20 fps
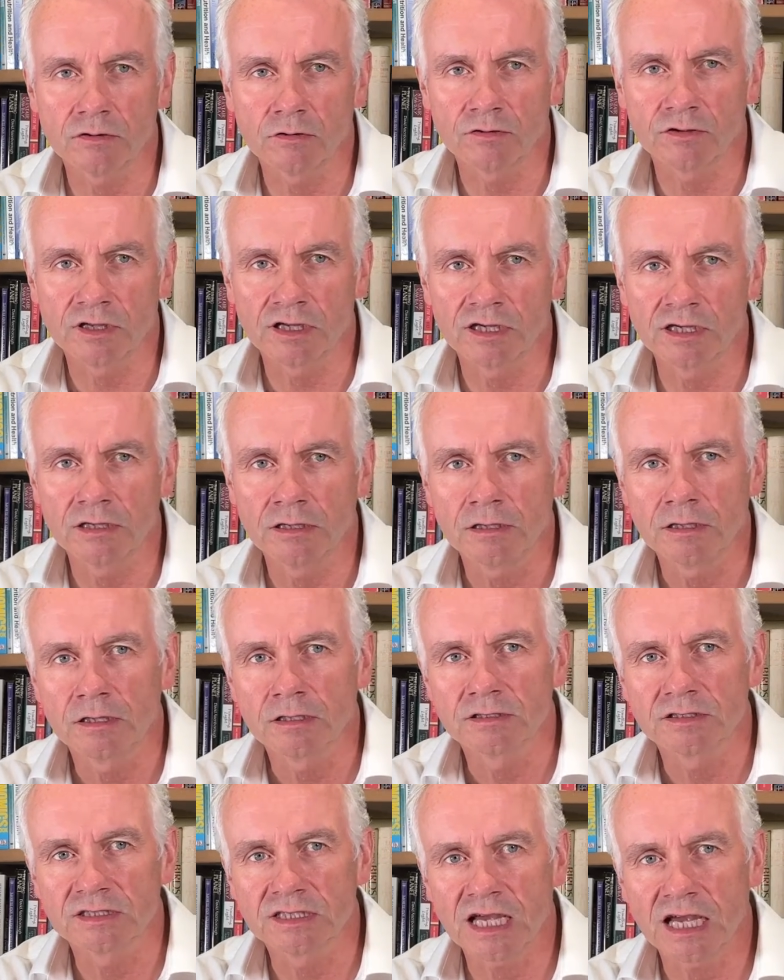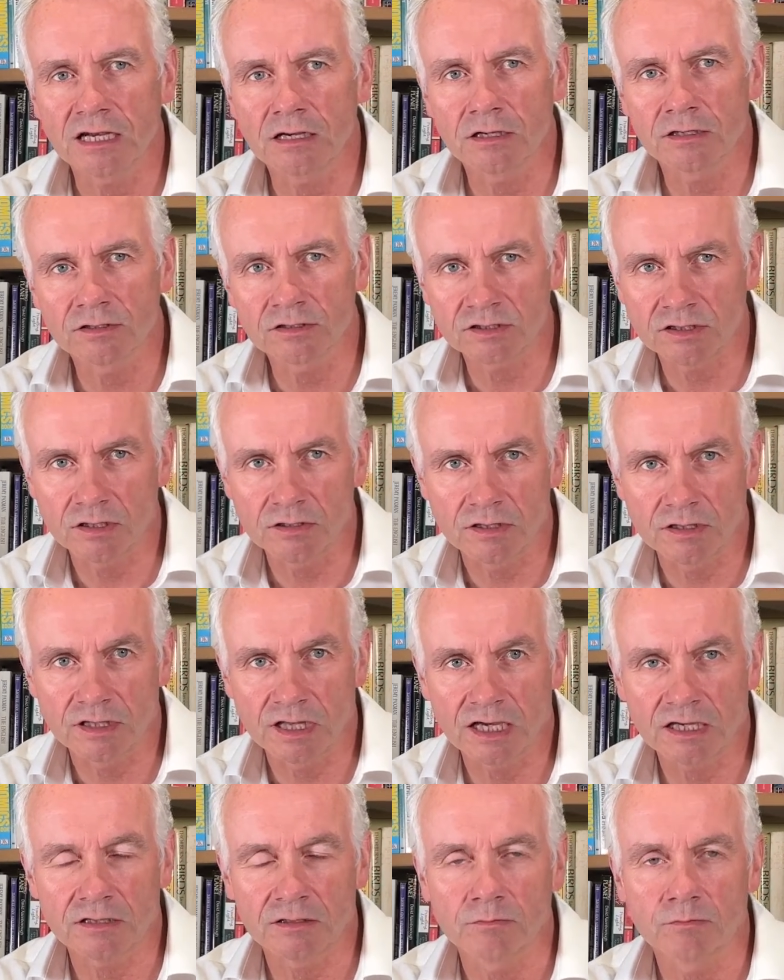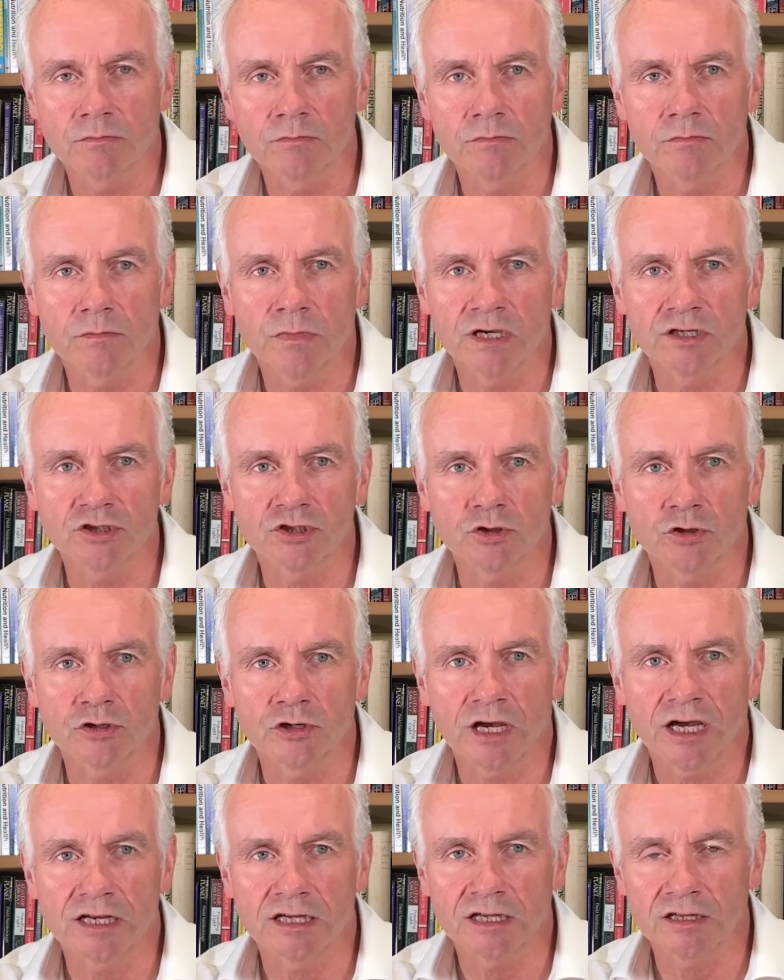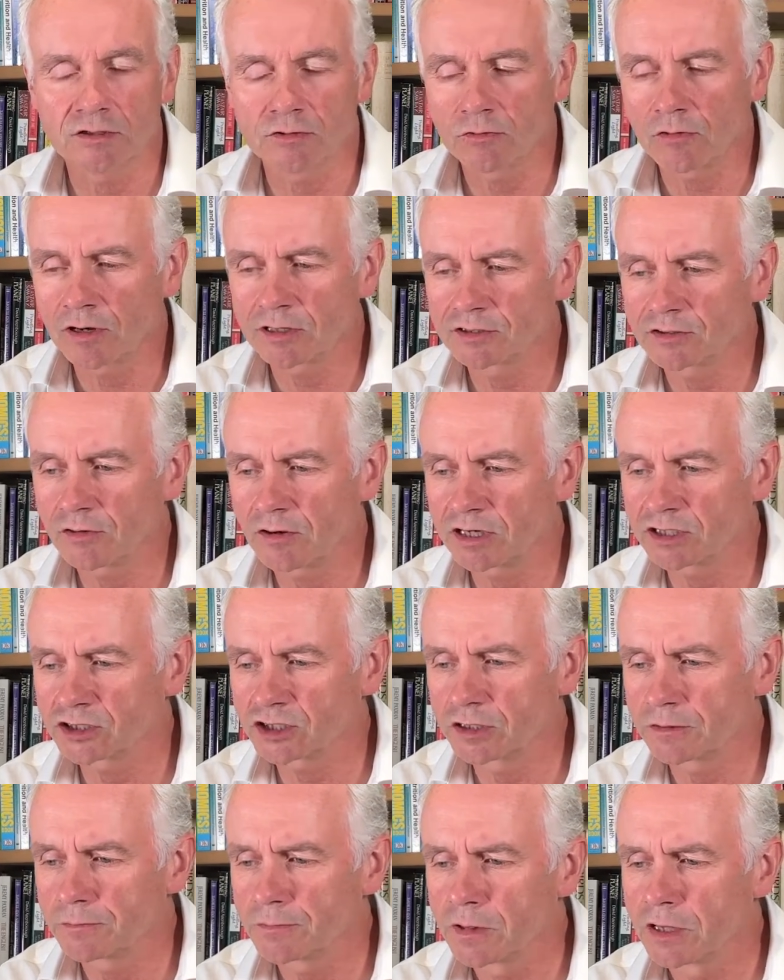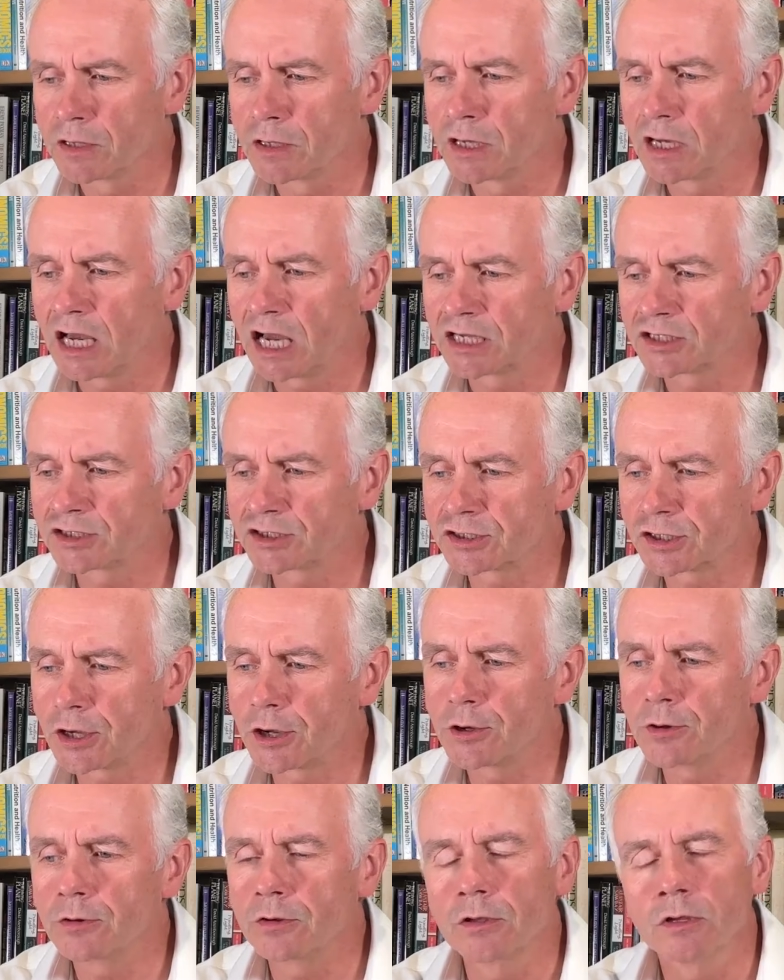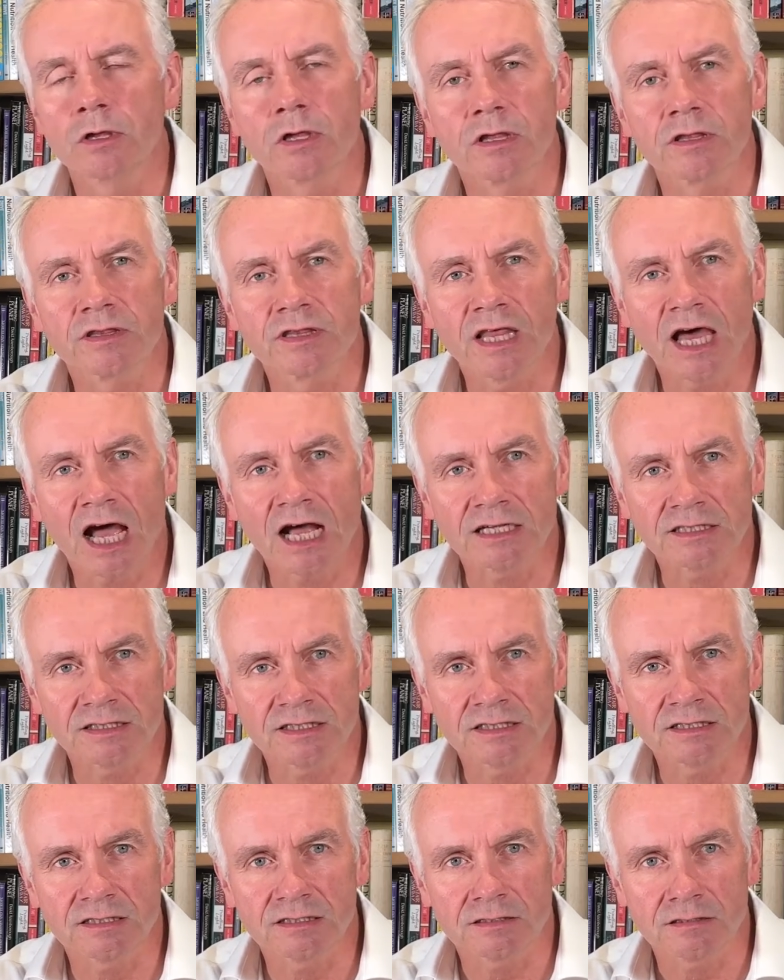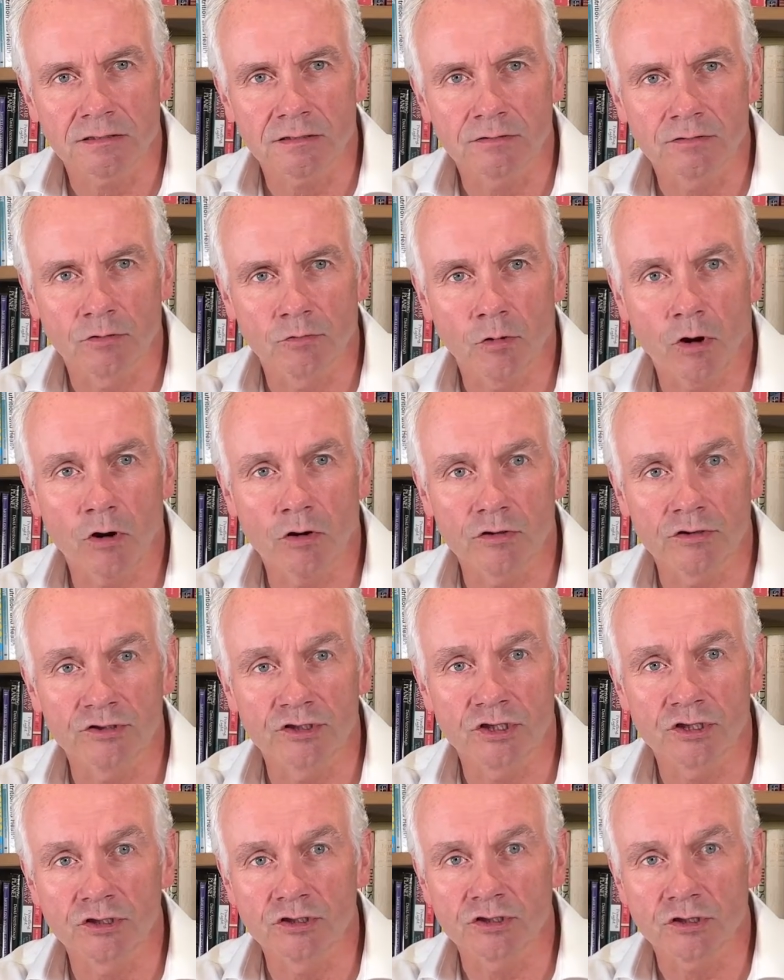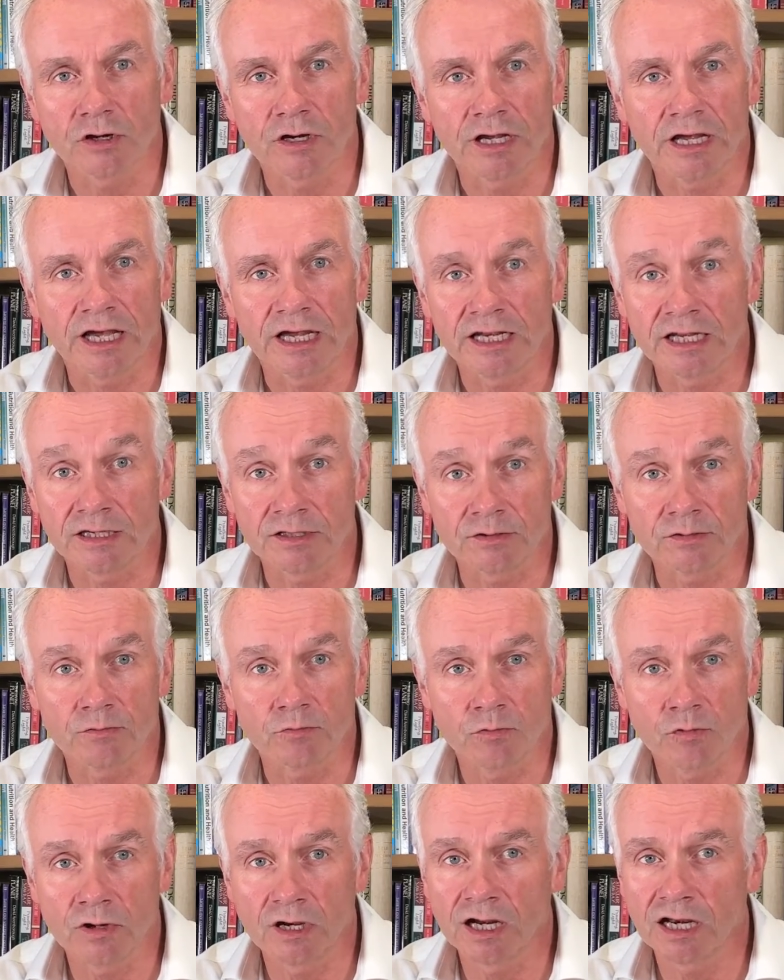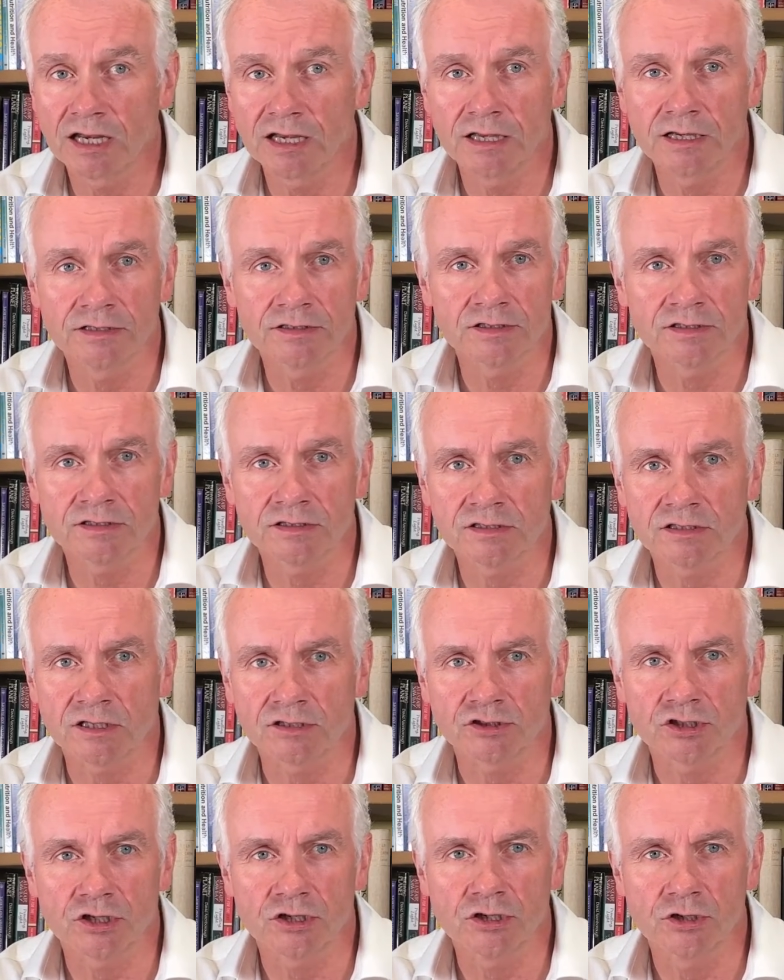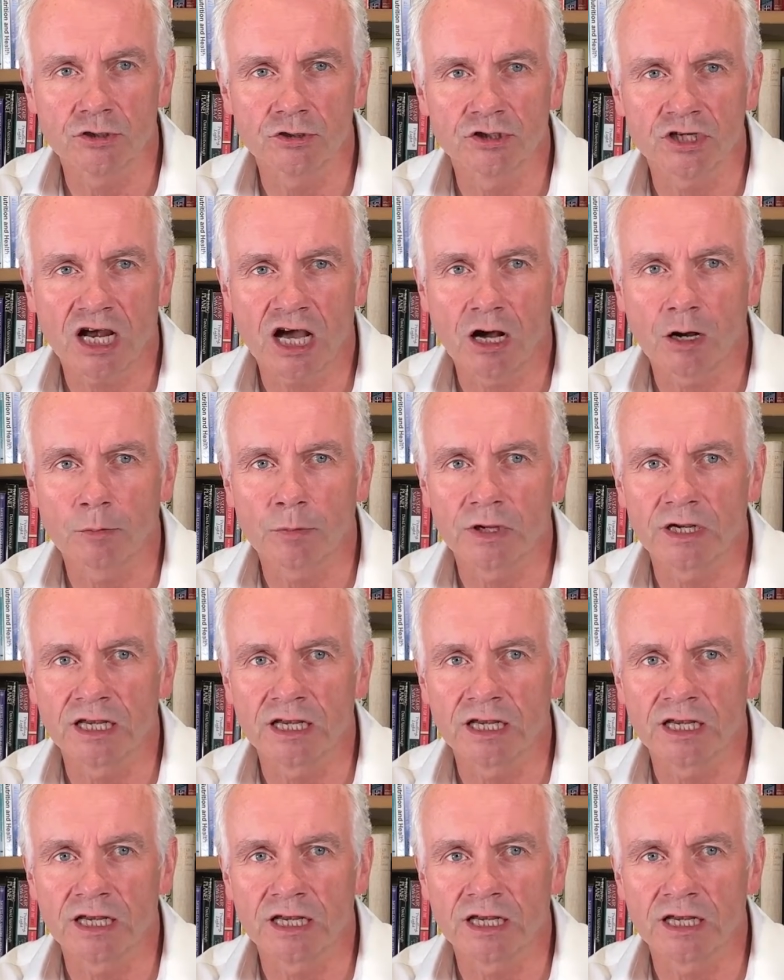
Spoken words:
the data so that they can make sure you're heading in the right direction. And so that's the role of the tutor, and it really is such a huge help, and